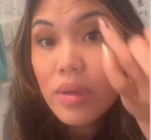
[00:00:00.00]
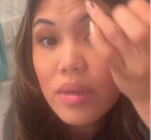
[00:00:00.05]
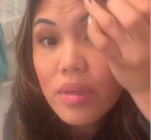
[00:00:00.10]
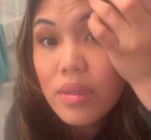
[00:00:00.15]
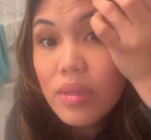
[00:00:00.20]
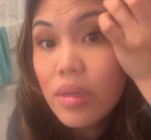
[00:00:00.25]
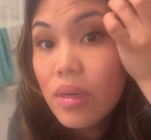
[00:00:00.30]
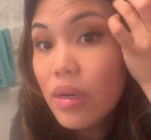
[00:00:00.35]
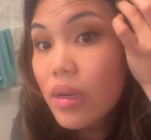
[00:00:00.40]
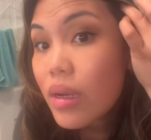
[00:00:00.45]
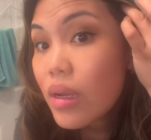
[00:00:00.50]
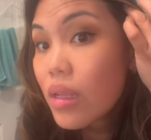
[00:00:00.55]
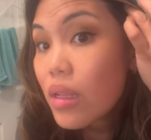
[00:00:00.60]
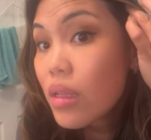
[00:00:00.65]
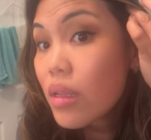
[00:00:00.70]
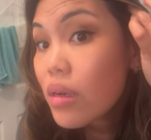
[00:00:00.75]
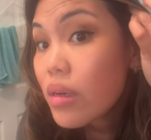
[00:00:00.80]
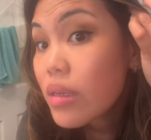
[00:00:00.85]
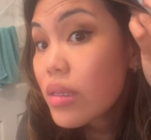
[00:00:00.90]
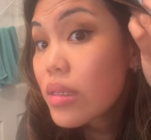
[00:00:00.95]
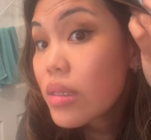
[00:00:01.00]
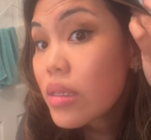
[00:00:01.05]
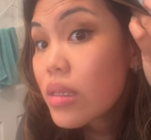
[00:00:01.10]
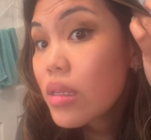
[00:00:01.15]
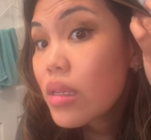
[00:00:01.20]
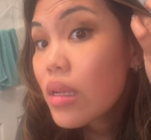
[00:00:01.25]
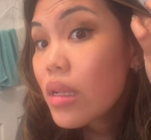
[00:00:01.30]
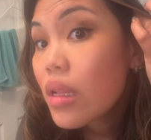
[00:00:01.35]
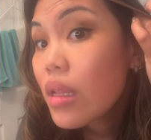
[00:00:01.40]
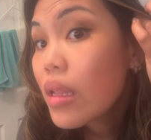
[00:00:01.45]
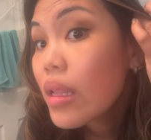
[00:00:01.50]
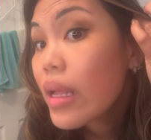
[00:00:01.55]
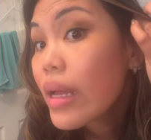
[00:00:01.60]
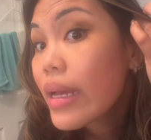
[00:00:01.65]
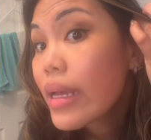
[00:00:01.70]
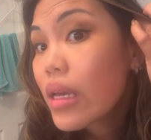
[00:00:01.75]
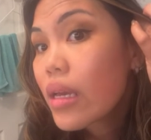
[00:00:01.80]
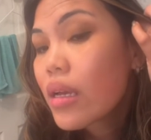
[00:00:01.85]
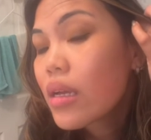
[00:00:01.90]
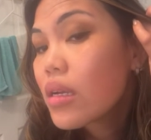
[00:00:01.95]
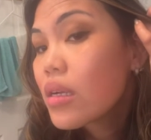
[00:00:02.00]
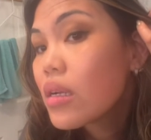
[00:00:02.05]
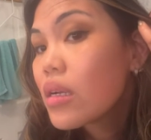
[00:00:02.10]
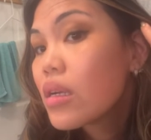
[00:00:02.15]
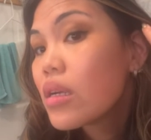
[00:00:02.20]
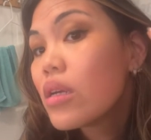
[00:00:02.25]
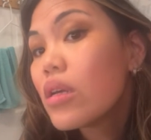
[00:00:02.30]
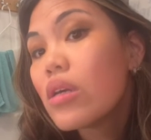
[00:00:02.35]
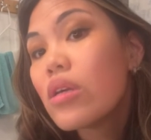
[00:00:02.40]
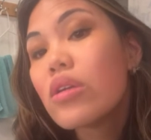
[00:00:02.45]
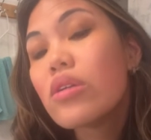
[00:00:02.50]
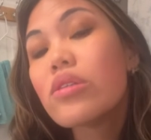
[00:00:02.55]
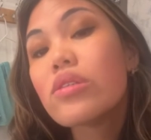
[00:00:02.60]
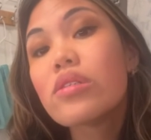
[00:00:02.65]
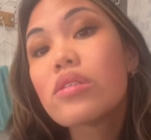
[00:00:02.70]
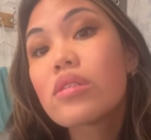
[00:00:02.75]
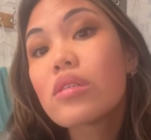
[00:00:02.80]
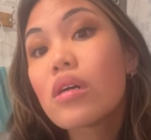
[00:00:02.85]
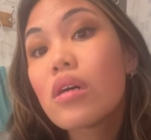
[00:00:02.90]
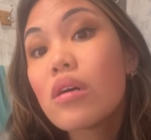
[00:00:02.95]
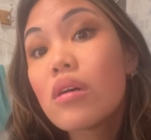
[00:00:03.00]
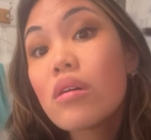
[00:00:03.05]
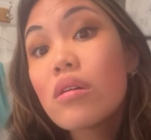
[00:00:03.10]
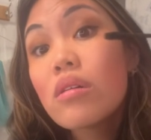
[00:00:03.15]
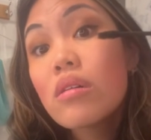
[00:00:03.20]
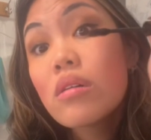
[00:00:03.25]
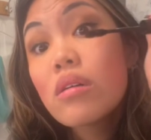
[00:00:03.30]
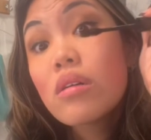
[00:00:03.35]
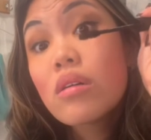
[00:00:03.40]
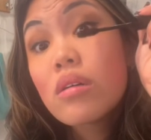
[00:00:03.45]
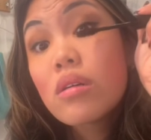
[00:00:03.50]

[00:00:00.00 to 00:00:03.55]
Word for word: so it looks like so.